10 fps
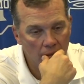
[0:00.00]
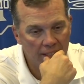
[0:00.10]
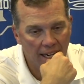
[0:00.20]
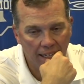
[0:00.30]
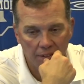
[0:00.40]

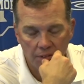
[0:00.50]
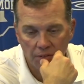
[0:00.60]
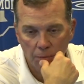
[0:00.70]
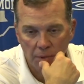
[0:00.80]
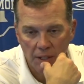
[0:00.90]
attacking the
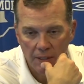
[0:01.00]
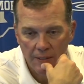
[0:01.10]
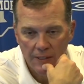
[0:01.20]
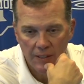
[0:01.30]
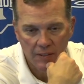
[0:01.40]
football.
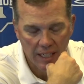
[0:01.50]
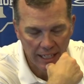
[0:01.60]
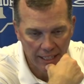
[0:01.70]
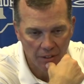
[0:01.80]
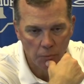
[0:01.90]
You know,
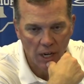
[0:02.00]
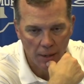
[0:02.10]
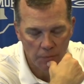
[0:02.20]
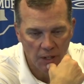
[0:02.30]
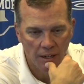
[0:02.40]
guy getting them
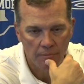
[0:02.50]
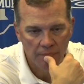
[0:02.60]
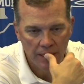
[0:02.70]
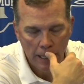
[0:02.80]
wrapped up.